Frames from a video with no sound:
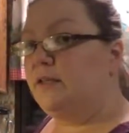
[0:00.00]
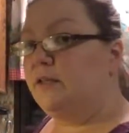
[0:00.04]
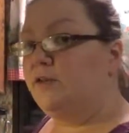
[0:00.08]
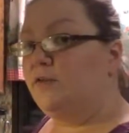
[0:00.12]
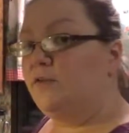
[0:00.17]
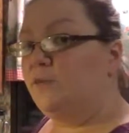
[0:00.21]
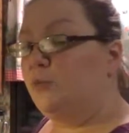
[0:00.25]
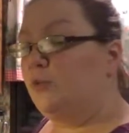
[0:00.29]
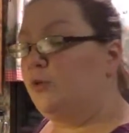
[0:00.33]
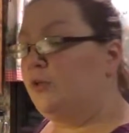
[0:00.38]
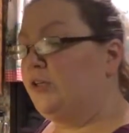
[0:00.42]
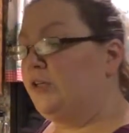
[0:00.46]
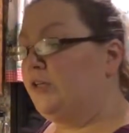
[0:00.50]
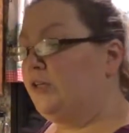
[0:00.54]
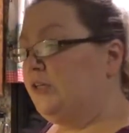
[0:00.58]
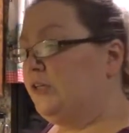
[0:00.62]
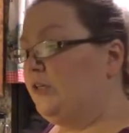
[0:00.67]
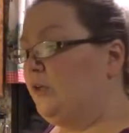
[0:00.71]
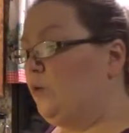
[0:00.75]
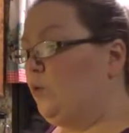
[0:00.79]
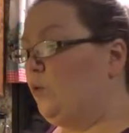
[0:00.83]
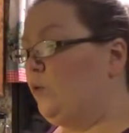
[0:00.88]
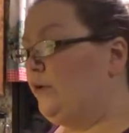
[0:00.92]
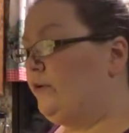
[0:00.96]
of putting
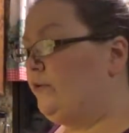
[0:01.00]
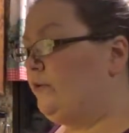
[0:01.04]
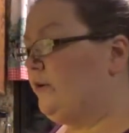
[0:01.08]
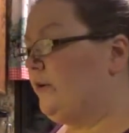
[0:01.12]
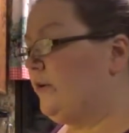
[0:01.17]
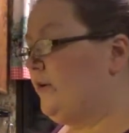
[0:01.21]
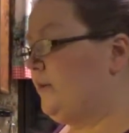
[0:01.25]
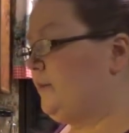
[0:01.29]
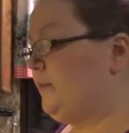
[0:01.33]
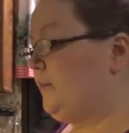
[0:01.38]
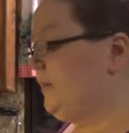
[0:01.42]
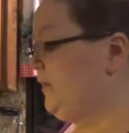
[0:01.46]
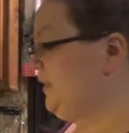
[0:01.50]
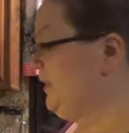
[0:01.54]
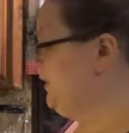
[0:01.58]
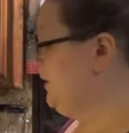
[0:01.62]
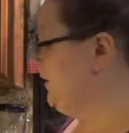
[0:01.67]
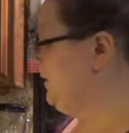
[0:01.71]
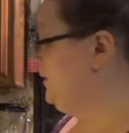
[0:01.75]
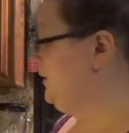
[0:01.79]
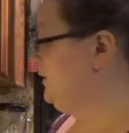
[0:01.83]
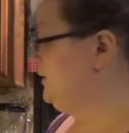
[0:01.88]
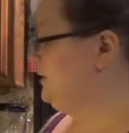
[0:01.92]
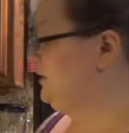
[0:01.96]
the oil cup
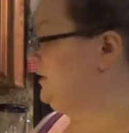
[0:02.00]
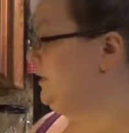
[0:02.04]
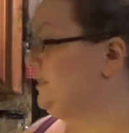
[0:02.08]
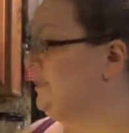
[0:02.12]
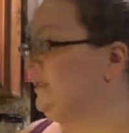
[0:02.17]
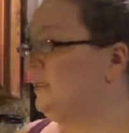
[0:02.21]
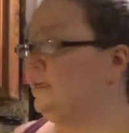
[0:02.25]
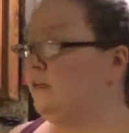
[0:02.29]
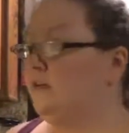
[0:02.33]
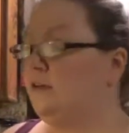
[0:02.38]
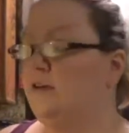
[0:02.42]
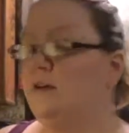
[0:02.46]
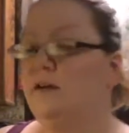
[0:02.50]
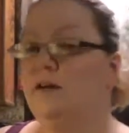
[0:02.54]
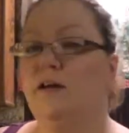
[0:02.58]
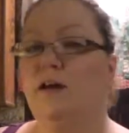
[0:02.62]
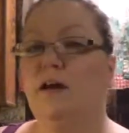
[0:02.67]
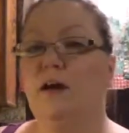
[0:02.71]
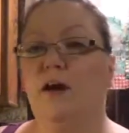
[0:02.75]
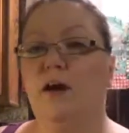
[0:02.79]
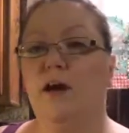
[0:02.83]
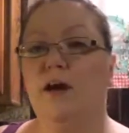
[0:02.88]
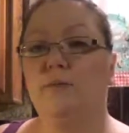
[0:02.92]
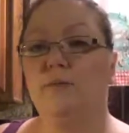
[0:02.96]
in the sink,
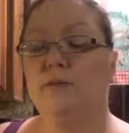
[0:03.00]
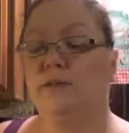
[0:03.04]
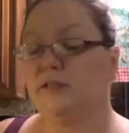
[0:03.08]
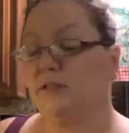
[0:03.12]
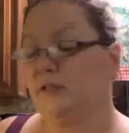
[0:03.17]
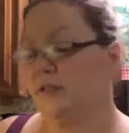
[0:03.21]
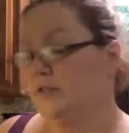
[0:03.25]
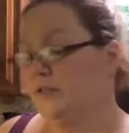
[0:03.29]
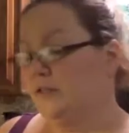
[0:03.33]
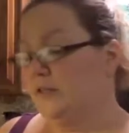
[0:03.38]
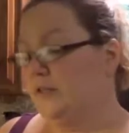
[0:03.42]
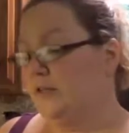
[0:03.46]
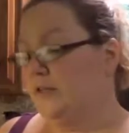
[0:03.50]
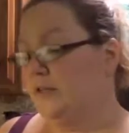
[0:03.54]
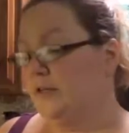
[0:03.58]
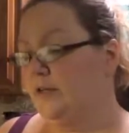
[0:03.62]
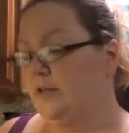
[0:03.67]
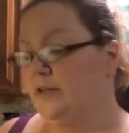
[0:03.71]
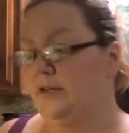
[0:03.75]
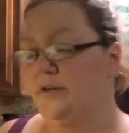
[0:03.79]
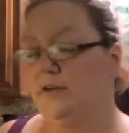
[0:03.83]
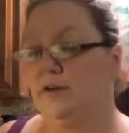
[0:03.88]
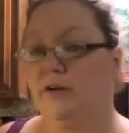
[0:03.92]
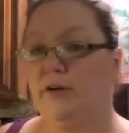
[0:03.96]
I'm just going to set it
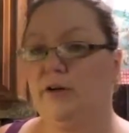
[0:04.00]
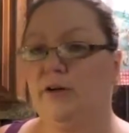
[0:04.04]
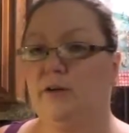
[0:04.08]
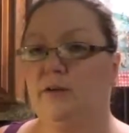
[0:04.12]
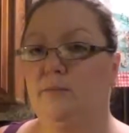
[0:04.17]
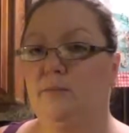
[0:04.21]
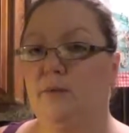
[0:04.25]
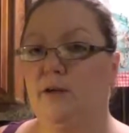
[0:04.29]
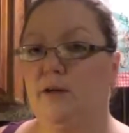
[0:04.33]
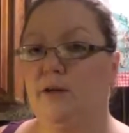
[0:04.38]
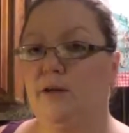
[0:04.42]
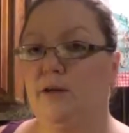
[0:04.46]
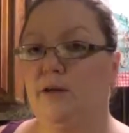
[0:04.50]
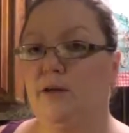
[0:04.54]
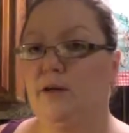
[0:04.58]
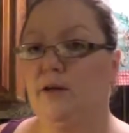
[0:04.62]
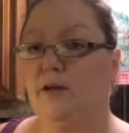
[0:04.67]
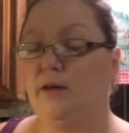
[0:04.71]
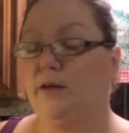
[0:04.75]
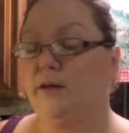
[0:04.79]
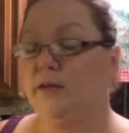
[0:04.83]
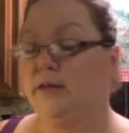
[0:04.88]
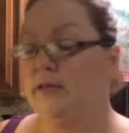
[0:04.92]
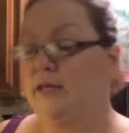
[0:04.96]
here in my
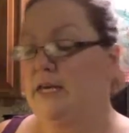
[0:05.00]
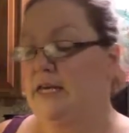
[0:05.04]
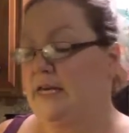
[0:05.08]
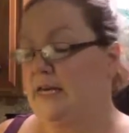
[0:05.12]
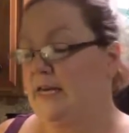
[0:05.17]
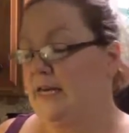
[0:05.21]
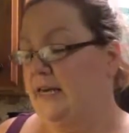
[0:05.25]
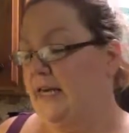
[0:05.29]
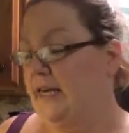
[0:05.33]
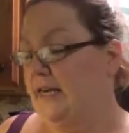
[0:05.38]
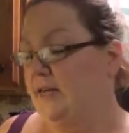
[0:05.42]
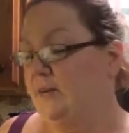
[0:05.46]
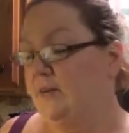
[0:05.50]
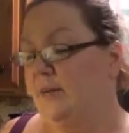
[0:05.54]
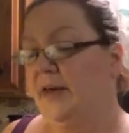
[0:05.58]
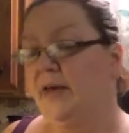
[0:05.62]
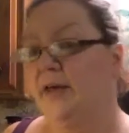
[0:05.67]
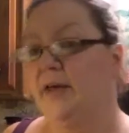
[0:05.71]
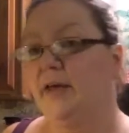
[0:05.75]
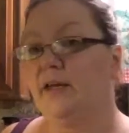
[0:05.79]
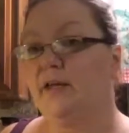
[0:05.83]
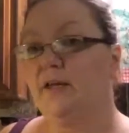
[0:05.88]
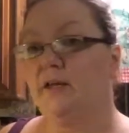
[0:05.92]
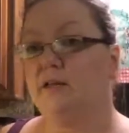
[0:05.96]
cake
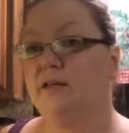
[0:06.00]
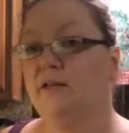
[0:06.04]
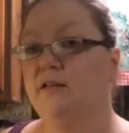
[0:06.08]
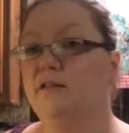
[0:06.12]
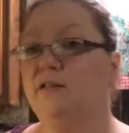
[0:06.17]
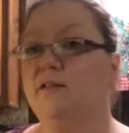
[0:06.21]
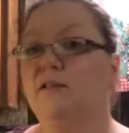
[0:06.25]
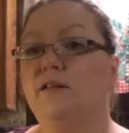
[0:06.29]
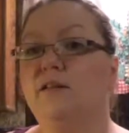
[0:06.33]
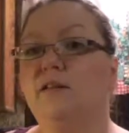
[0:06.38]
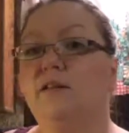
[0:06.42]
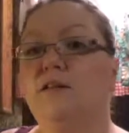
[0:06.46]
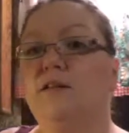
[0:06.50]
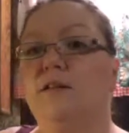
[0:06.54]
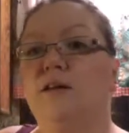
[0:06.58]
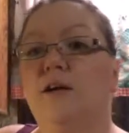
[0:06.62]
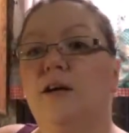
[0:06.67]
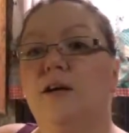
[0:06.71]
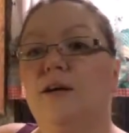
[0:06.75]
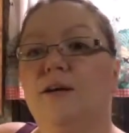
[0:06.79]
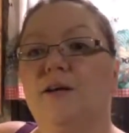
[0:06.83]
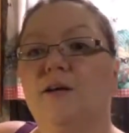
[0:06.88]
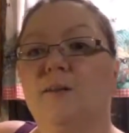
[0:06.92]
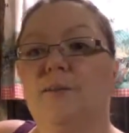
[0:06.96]
pan,
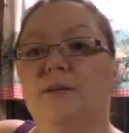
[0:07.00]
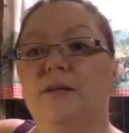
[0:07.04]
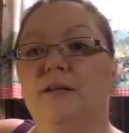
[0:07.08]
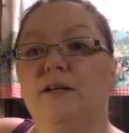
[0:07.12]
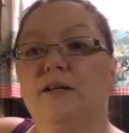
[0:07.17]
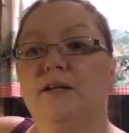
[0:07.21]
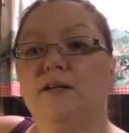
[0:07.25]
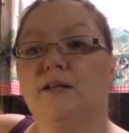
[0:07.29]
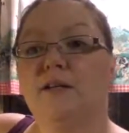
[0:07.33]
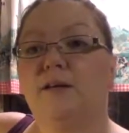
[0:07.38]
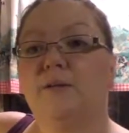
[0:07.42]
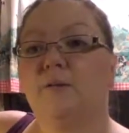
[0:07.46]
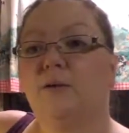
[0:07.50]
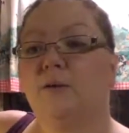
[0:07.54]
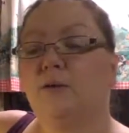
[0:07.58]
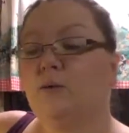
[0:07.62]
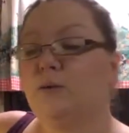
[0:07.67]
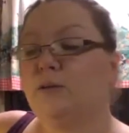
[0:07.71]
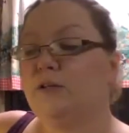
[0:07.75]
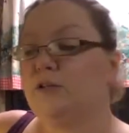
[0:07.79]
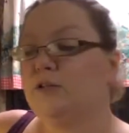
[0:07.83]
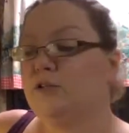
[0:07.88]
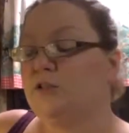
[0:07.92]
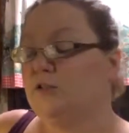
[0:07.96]
because I'm
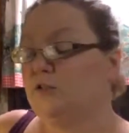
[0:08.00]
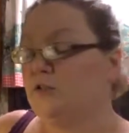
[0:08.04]
going to